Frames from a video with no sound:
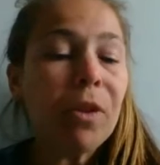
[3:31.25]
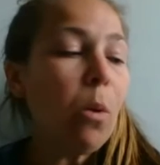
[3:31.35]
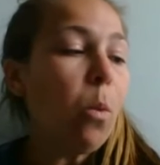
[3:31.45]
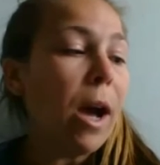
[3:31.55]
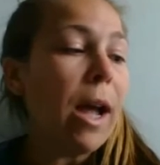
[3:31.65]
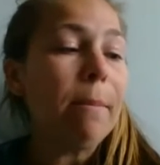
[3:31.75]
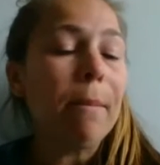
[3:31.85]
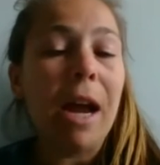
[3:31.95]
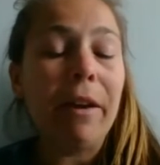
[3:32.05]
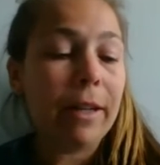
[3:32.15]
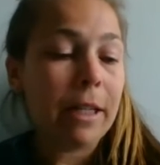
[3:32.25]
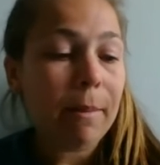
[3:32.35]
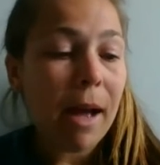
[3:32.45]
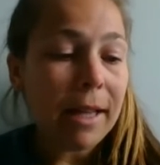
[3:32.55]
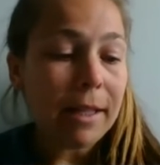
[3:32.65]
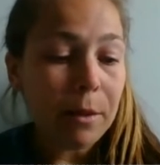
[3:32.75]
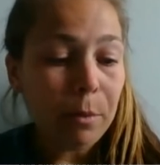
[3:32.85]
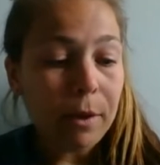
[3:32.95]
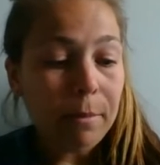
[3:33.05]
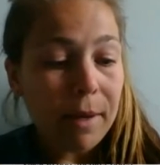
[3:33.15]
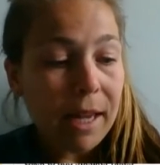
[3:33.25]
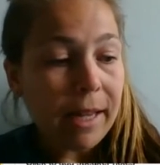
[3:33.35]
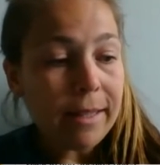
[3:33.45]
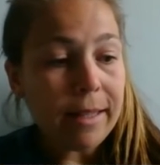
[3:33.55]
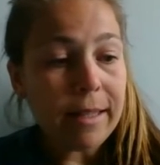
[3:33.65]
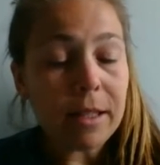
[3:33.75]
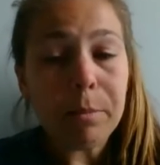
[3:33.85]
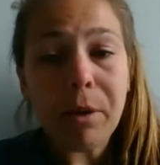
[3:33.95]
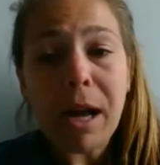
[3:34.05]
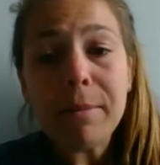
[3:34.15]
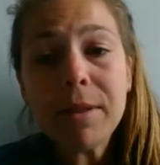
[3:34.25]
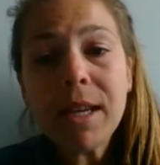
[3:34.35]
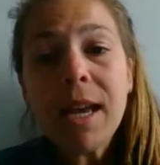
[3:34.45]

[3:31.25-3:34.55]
what my response would be to this prompt